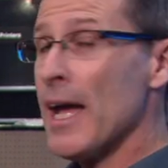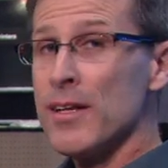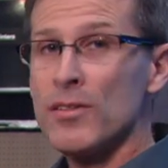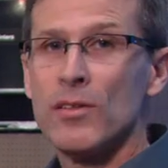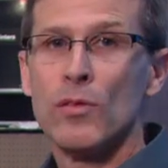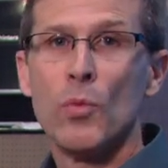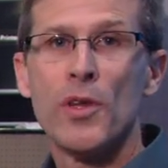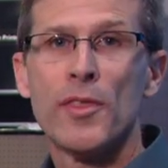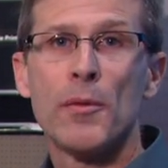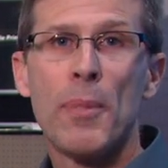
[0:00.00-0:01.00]
and
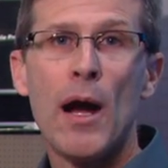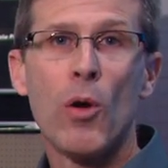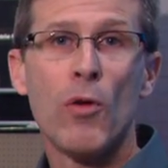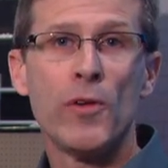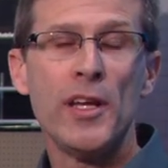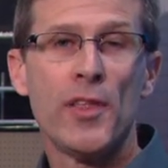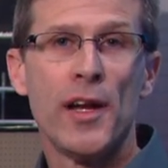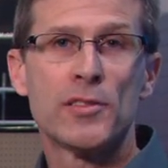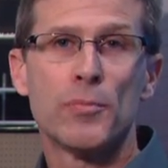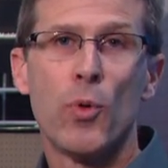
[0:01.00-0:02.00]
with the power over
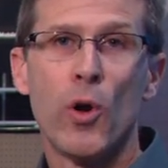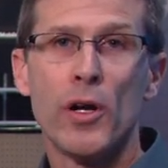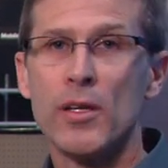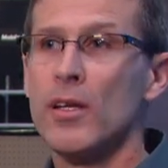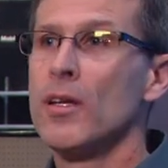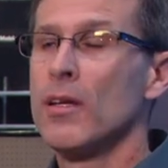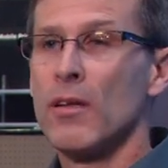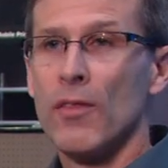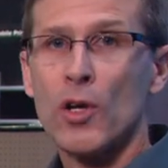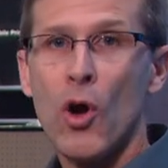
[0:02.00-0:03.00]
Ethernet support,
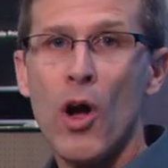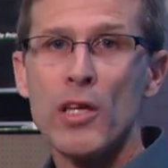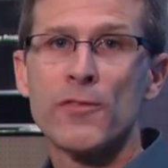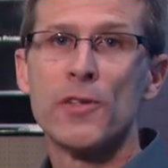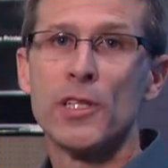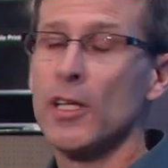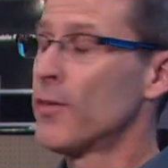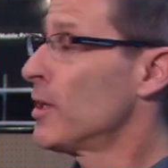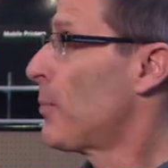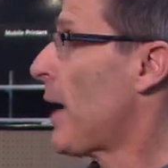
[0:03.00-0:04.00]
the cost for delivering